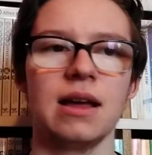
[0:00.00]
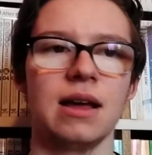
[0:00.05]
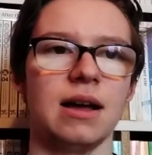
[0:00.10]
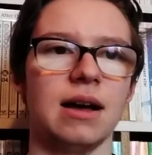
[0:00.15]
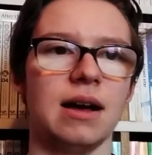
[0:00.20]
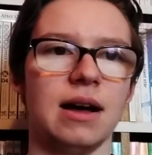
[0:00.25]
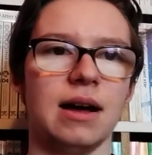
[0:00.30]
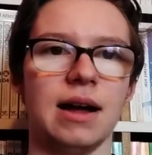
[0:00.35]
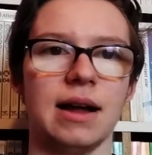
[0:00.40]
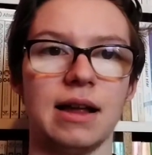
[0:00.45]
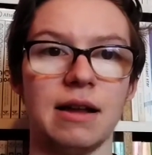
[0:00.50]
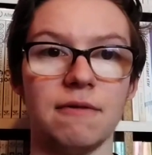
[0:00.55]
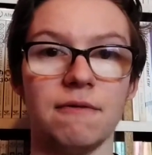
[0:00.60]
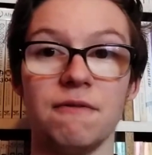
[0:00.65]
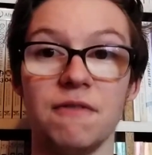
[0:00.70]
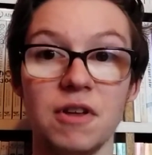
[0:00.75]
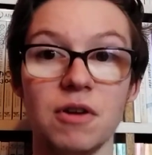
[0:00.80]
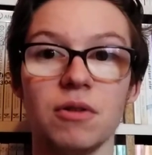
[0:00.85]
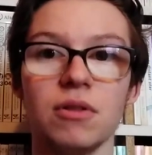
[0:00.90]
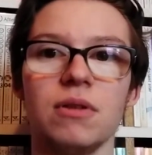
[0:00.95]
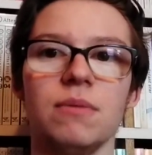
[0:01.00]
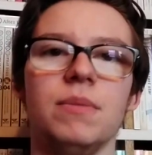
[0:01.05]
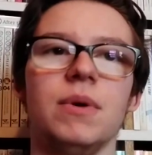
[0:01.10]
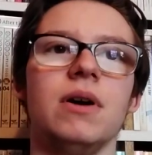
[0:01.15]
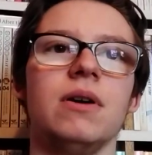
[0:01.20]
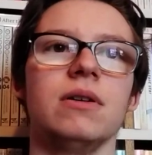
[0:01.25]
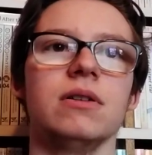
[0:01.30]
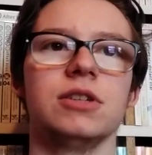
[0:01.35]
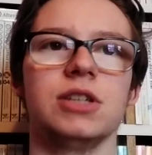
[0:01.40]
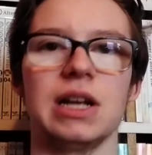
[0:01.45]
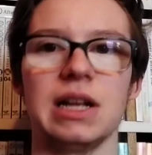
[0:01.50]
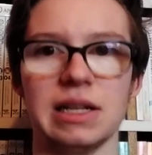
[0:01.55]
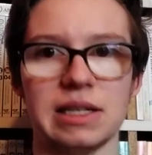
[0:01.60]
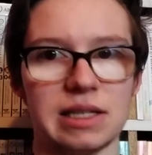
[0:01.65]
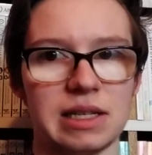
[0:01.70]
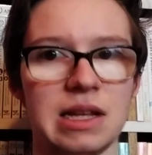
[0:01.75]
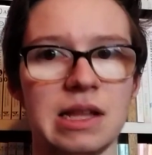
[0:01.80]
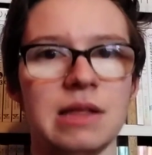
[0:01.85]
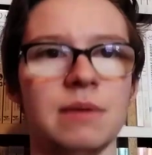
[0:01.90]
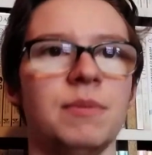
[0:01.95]
I can feel the bulge, I can
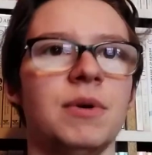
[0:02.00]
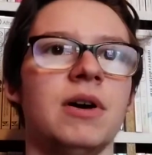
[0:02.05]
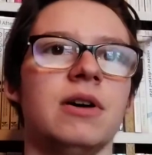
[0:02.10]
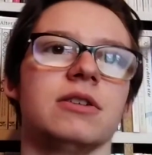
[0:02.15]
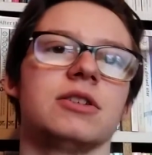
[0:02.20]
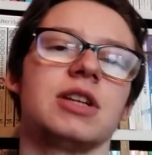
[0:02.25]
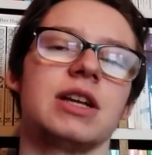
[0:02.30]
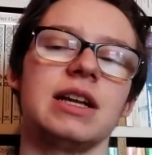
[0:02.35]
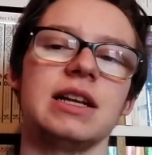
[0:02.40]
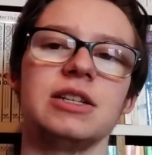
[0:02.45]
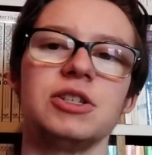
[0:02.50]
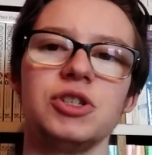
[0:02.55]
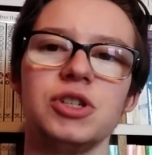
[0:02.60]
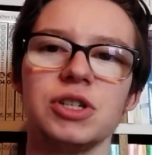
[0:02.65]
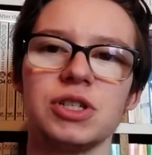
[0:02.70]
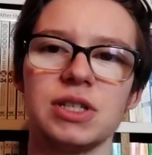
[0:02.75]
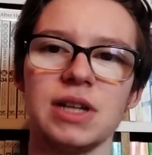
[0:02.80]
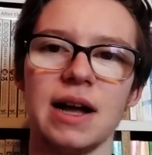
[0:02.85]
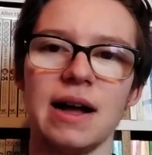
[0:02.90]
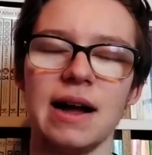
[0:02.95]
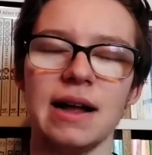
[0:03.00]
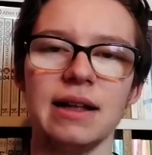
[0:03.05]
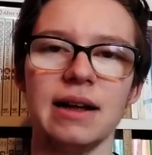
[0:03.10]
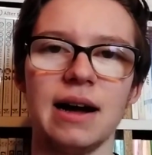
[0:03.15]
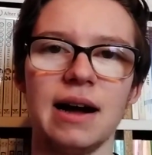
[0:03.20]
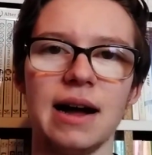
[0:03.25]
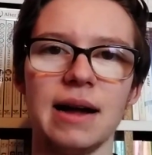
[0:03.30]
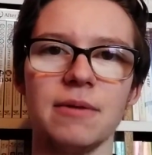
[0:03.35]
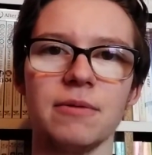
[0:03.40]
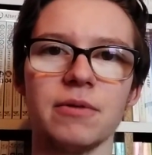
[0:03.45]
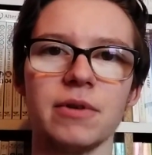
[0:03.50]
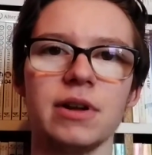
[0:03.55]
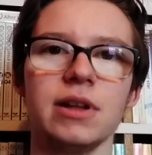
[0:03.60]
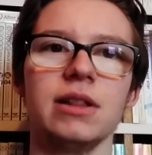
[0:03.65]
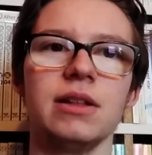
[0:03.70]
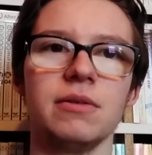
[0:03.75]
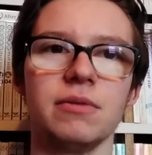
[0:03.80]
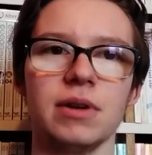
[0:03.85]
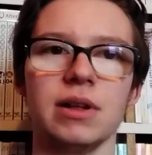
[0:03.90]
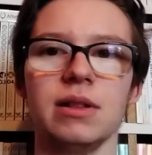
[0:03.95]
see the bulge. Like it's just, I
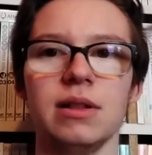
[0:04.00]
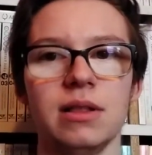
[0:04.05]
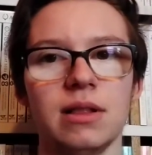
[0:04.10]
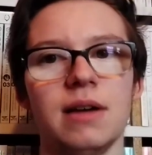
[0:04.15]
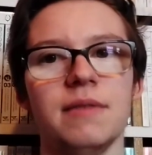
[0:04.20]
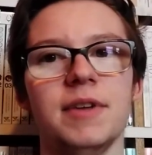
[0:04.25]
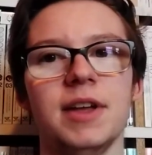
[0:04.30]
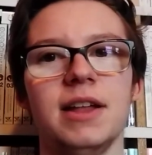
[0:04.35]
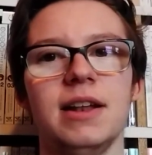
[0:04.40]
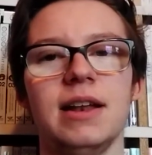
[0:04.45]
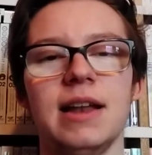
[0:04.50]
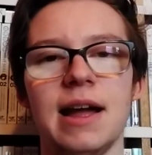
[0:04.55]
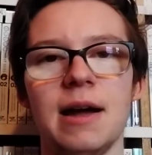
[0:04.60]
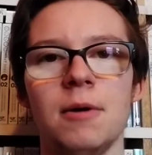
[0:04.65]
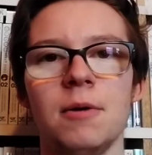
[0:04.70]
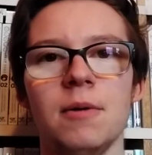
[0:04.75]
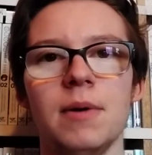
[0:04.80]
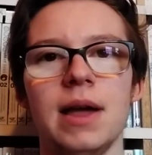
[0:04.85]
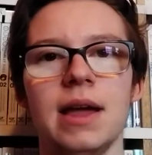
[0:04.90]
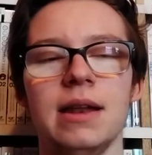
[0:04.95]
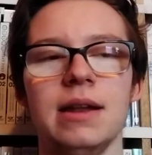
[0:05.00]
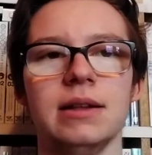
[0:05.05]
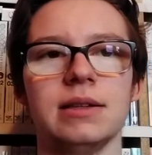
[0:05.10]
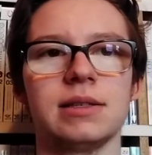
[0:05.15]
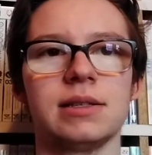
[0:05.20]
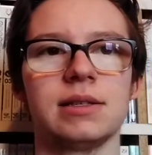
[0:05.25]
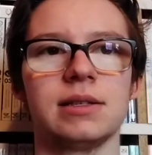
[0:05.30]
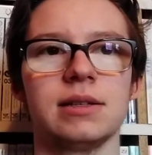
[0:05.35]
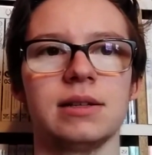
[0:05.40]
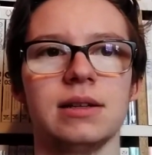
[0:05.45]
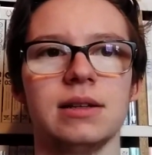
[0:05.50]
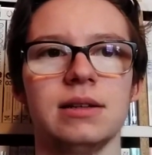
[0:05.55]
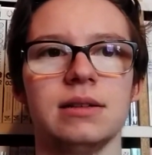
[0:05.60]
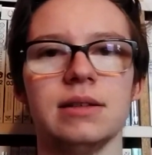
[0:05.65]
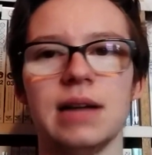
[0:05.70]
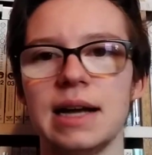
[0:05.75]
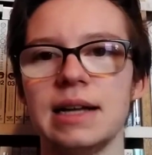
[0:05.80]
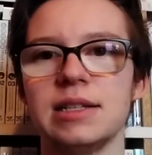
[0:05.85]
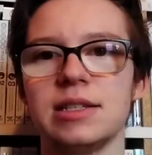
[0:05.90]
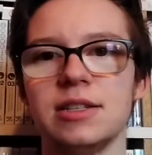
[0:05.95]
really, really love it now, and it's
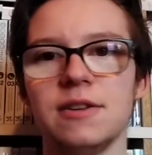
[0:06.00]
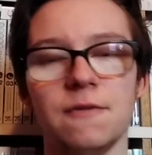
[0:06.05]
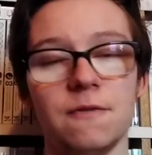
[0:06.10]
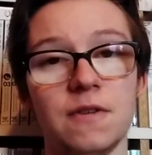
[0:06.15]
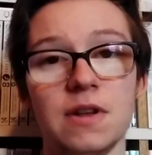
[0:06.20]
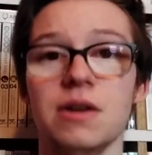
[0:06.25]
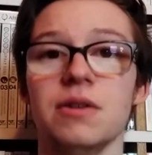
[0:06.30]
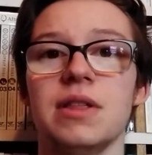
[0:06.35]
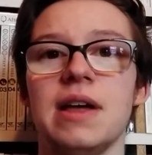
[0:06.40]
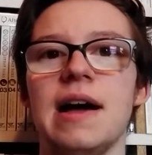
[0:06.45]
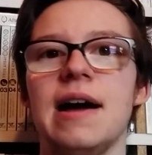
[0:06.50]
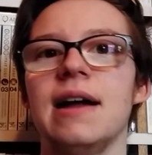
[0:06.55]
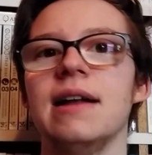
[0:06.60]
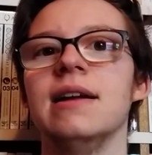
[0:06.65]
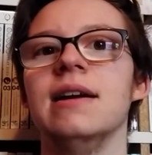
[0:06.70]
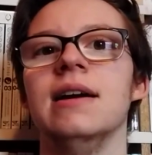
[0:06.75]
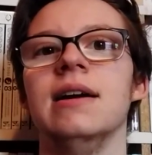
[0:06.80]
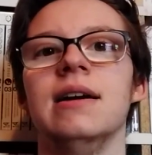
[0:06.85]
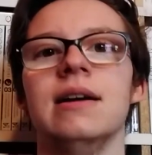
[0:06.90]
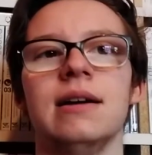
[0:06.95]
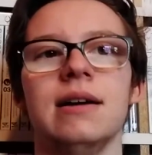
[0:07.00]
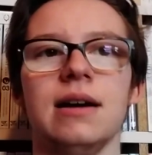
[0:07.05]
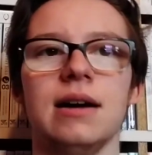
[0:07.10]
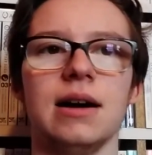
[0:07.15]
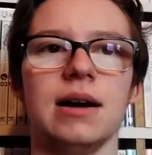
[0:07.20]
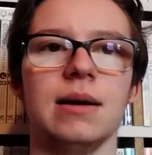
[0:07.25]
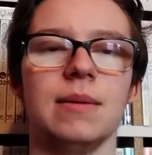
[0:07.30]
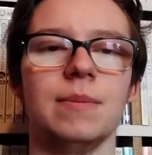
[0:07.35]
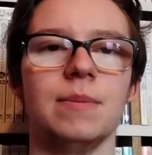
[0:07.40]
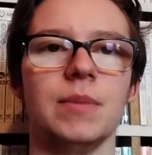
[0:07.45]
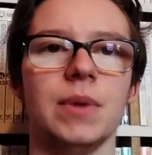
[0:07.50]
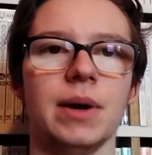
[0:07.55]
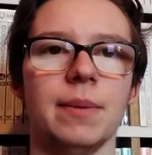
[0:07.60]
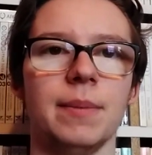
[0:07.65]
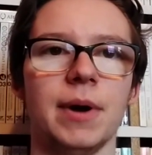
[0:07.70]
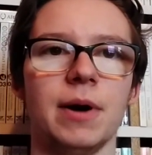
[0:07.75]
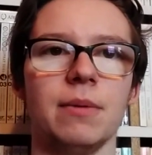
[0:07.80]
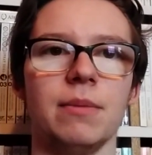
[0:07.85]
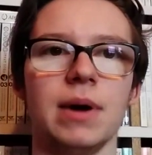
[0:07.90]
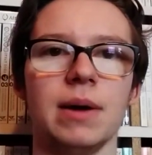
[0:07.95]
nice to feel that
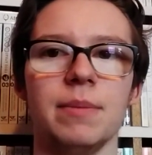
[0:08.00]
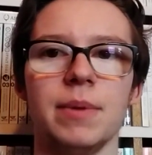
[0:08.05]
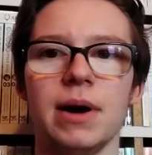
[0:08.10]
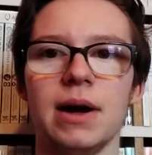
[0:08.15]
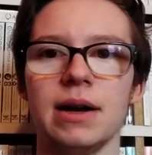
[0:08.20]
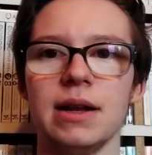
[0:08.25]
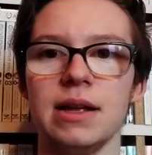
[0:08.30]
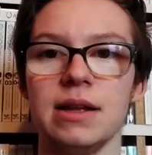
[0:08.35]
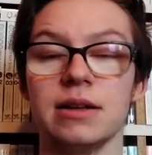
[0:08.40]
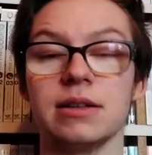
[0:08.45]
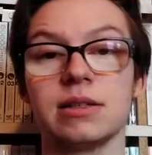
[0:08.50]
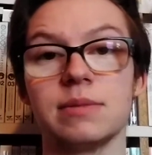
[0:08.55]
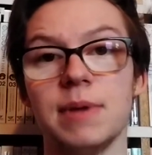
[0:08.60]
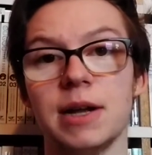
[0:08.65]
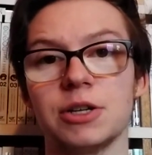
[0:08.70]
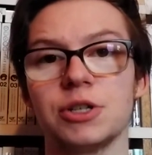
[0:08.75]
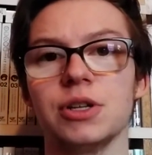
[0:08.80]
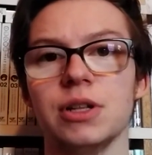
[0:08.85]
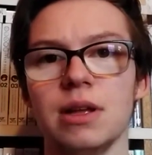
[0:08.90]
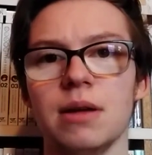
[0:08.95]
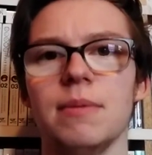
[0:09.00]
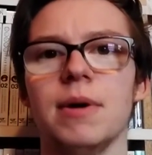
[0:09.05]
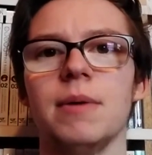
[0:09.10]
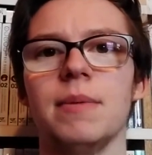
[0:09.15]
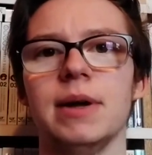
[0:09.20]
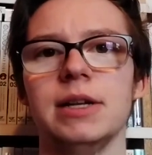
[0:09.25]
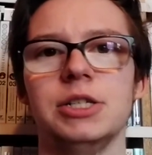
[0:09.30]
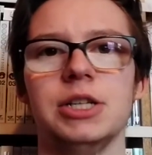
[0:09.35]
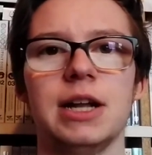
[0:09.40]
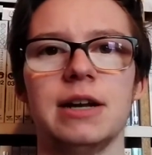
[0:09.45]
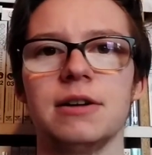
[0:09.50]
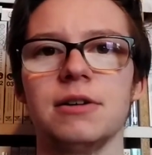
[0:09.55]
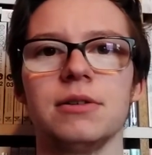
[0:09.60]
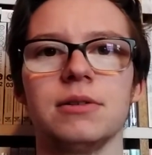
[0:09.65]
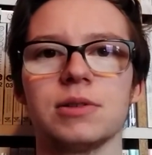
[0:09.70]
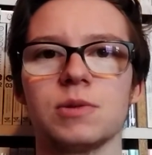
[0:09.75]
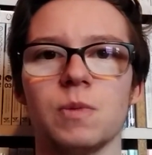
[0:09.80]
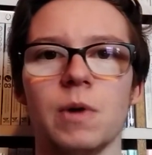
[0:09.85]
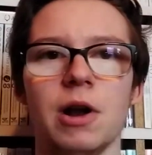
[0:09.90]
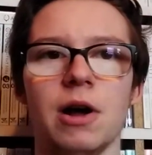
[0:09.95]
about my body, and especially about my
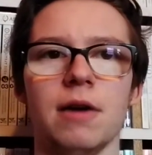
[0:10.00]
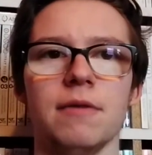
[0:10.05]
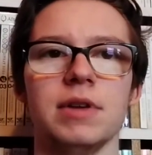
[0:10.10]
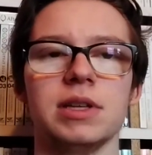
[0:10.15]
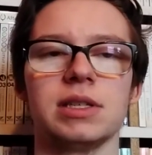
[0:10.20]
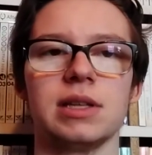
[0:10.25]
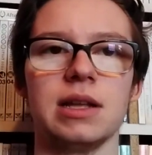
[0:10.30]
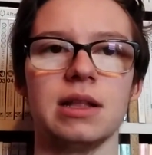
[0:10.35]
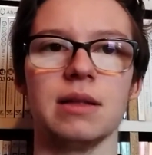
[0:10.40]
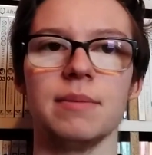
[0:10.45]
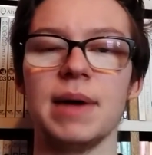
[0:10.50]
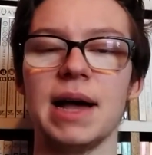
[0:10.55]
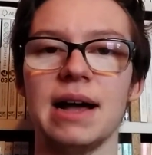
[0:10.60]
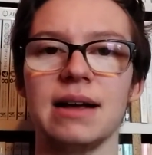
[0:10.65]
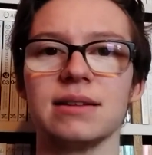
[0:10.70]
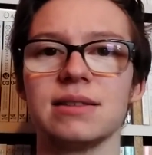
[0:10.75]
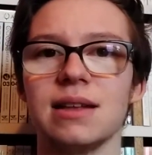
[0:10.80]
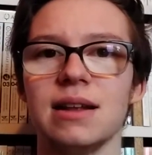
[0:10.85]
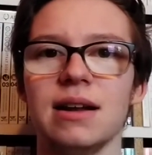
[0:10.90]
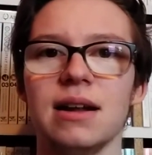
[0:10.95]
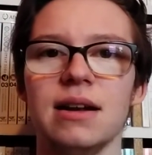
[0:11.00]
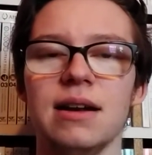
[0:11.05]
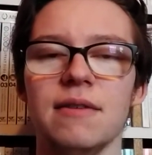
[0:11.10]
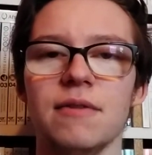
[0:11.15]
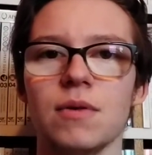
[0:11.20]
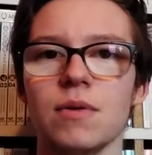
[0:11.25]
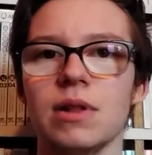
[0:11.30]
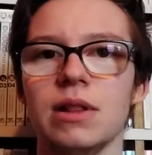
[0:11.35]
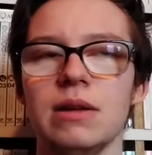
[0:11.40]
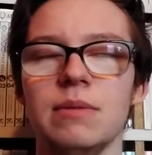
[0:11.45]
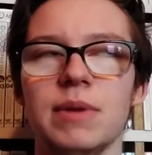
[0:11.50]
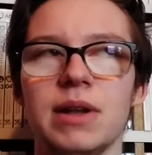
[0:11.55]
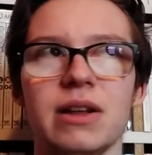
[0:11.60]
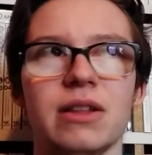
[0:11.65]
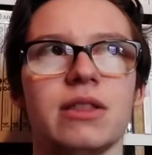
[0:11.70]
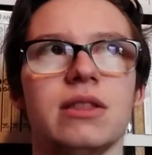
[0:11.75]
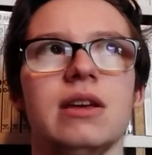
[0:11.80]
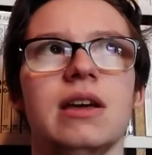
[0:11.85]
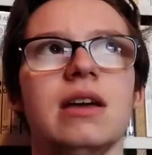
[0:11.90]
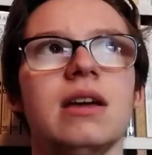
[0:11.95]
genitals, when obviously in the past that had never really been a
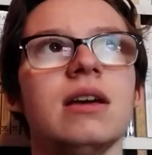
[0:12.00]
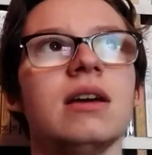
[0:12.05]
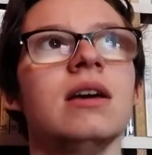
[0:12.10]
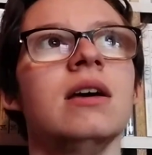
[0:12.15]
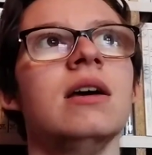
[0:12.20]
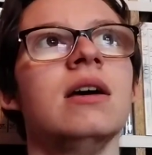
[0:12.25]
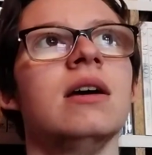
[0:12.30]
thing.